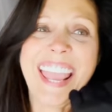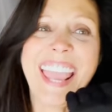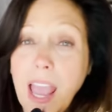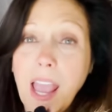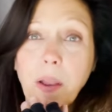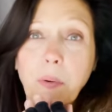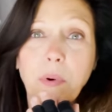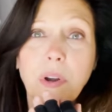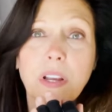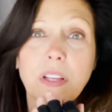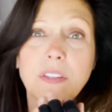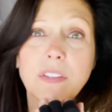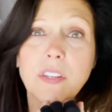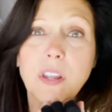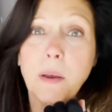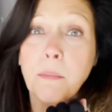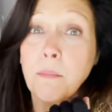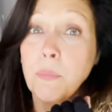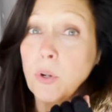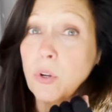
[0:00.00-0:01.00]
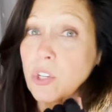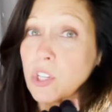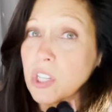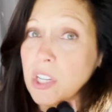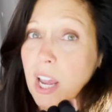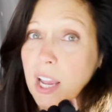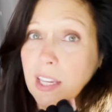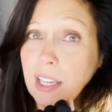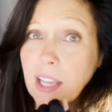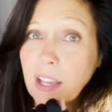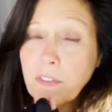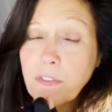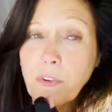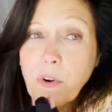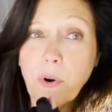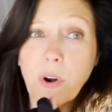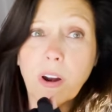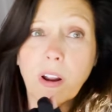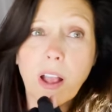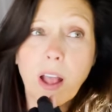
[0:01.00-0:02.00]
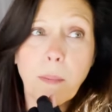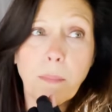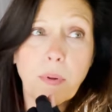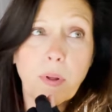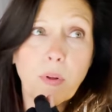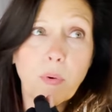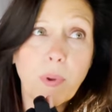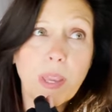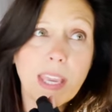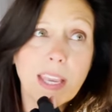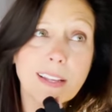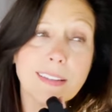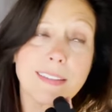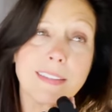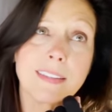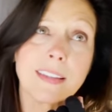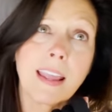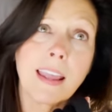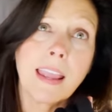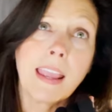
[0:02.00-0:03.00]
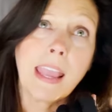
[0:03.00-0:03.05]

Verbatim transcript: I was mooch docking for a couple of weeks